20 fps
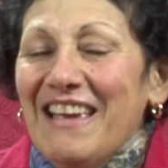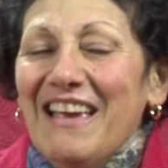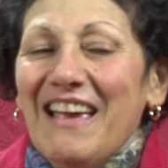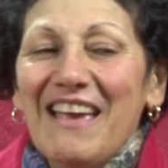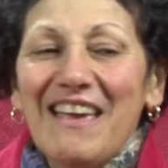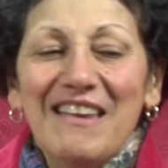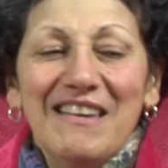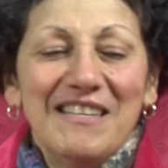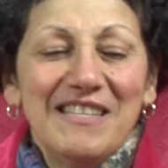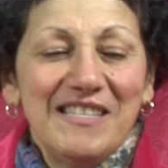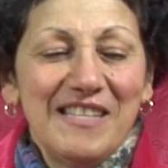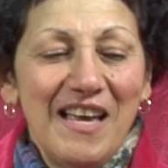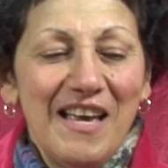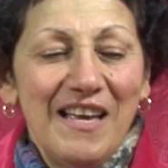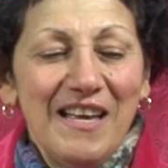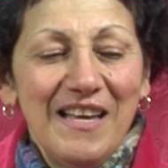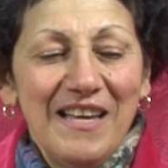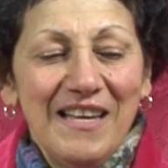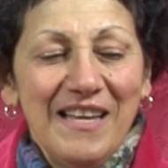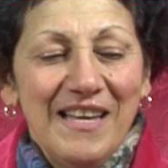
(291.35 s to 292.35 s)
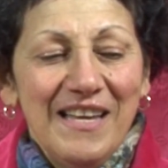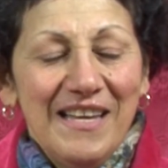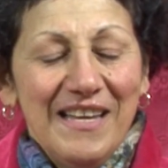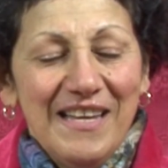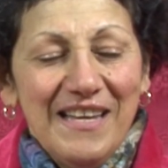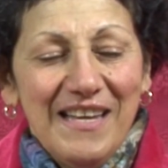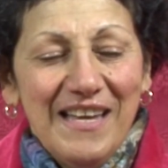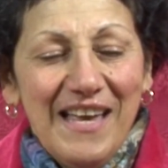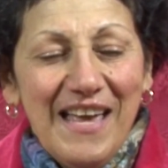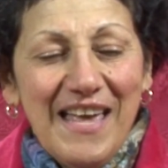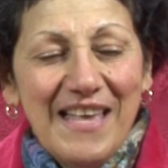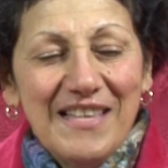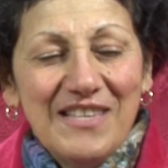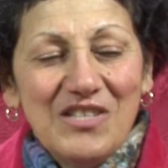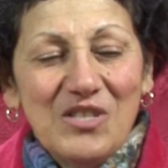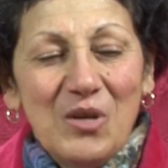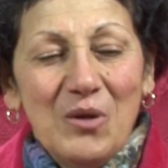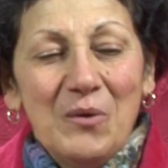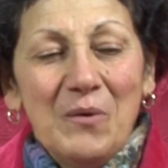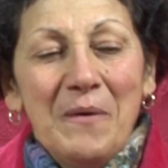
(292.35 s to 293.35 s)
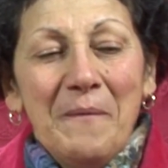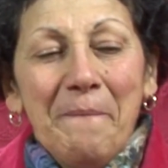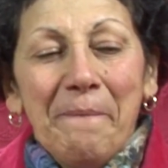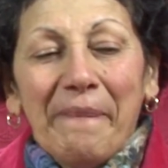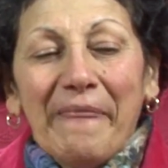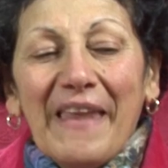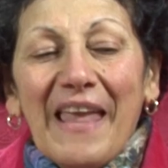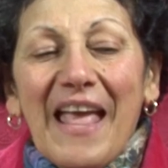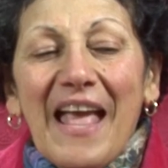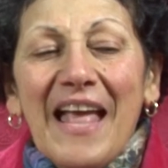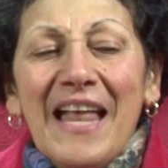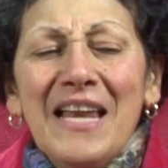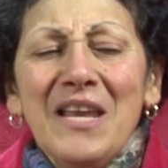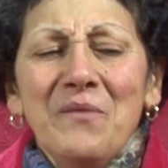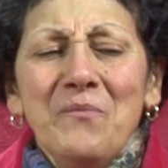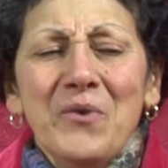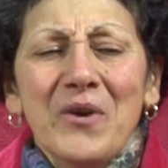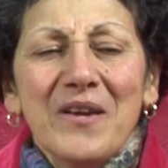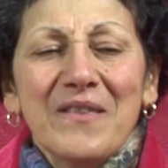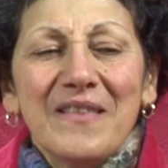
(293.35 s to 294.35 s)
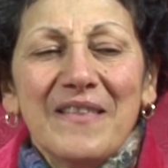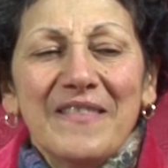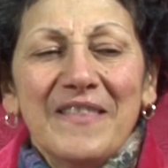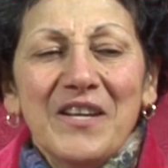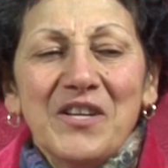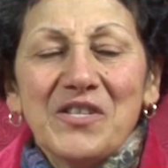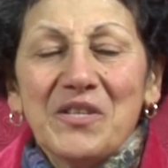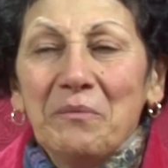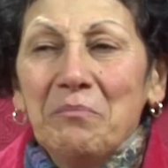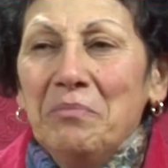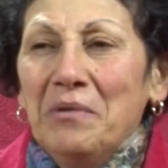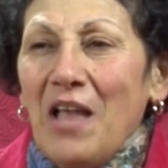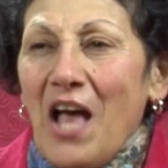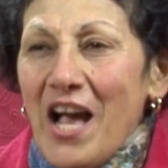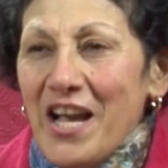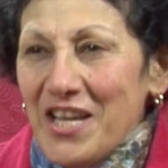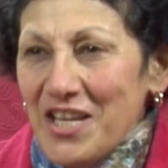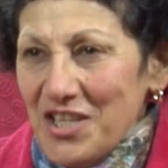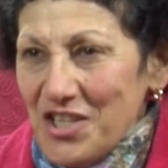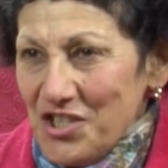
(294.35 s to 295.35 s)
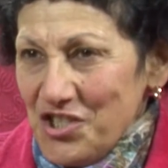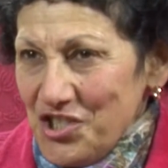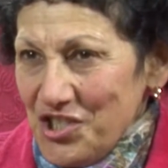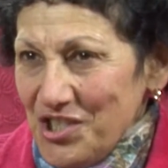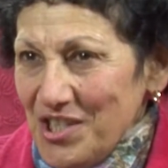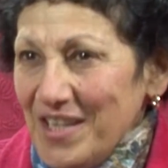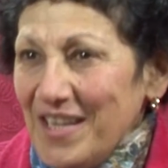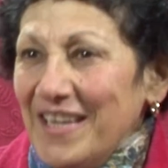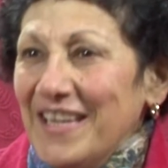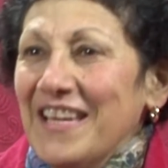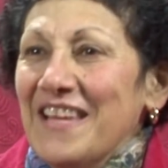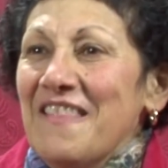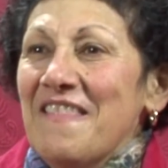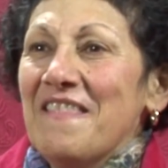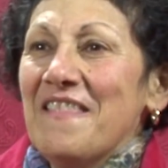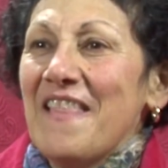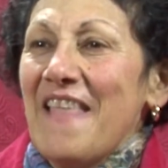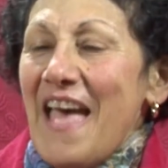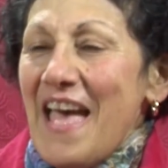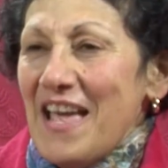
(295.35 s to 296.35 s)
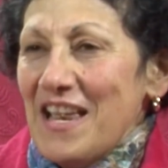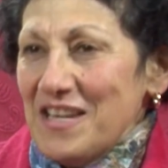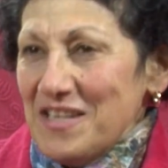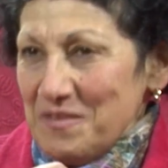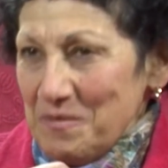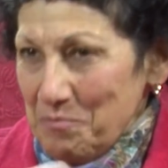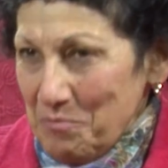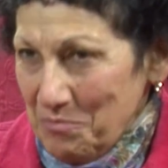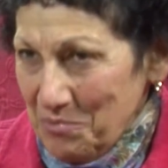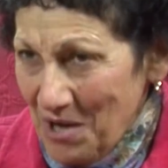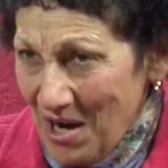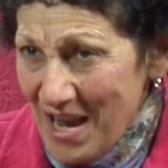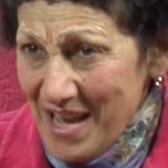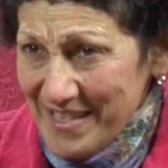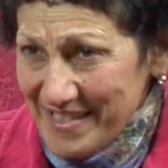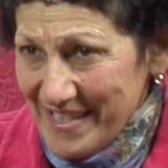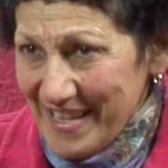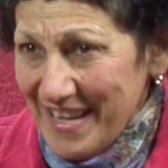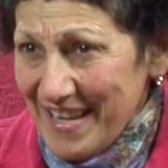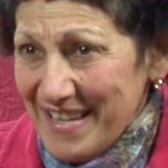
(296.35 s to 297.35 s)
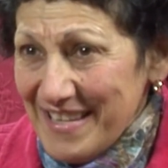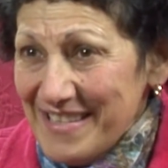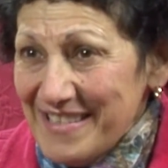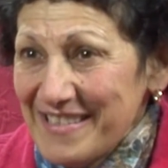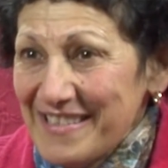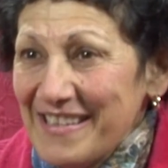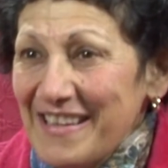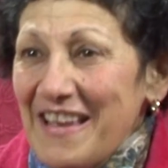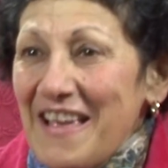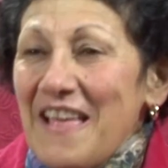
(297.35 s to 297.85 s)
And so anywhere that there's a blockage in that process,